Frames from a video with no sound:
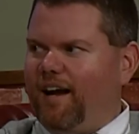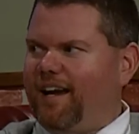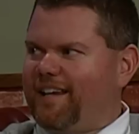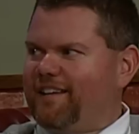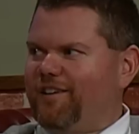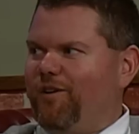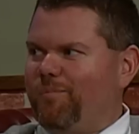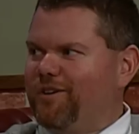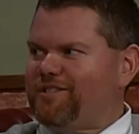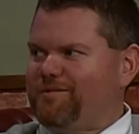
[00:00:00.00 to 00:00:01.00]
I get
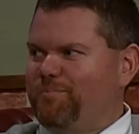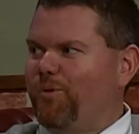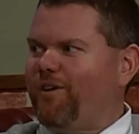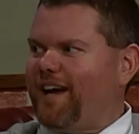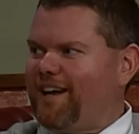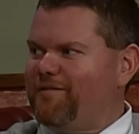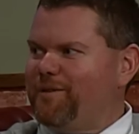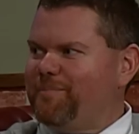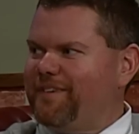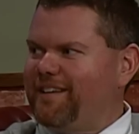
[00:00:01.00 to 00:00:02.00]
almost more out of
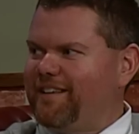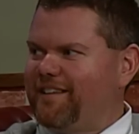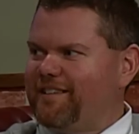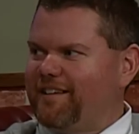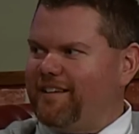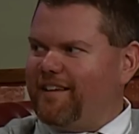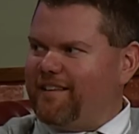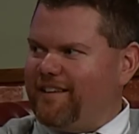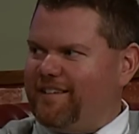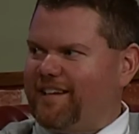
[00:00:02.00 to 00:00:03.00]
them than, than the
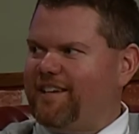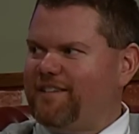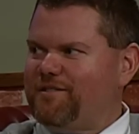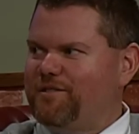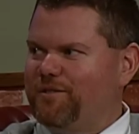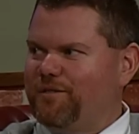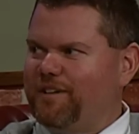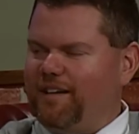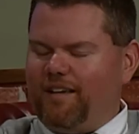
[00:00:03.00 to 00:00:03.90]
than the kids do. Hmm.